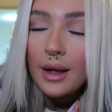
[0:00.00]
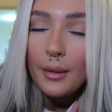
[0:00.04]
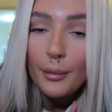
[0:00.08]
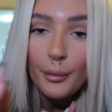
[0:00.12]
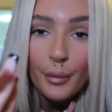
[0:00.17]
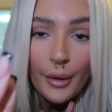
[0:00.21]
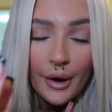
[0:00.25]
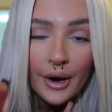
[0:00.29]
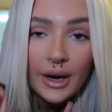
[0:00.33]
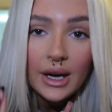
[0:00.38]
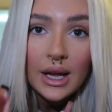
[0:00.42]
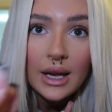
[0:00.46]

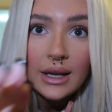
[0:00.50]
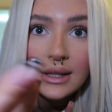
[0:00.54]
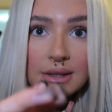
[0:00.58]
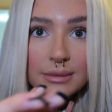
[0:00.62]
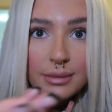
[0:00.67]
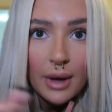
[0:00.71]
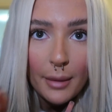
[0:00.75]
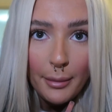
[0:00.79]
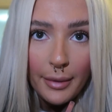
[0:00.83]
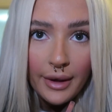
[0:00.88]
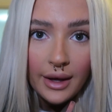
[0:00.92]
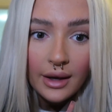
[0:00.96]
bearing it's
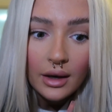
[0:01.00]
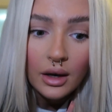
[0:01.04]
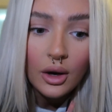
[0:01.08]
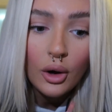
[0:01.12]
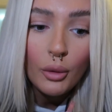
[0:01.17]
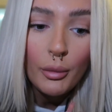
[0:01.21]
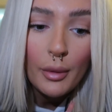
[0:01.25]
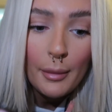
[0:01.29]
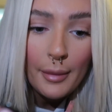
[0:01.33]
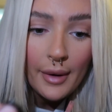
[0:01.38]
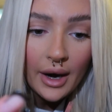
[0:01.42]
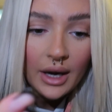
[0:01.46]
my
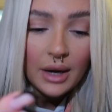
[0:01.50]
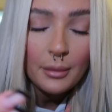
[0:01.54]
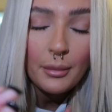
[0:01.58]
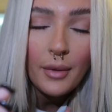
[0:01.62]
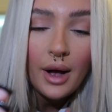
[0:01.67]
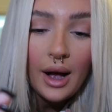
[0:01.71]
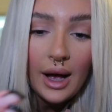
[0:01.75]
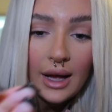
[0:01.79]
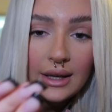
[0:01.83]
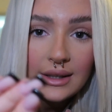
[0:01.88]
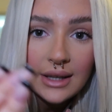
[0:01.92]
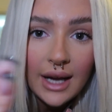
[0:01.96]
pill but bearing in
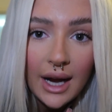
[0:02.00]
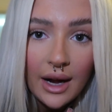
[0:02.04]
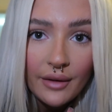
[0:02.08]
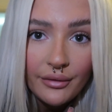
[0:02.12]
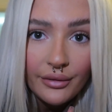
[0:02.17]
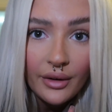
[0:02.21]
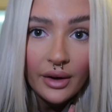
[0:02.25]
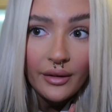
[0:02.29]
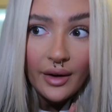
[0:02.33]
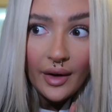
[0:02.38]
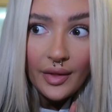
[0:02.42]
mind I have I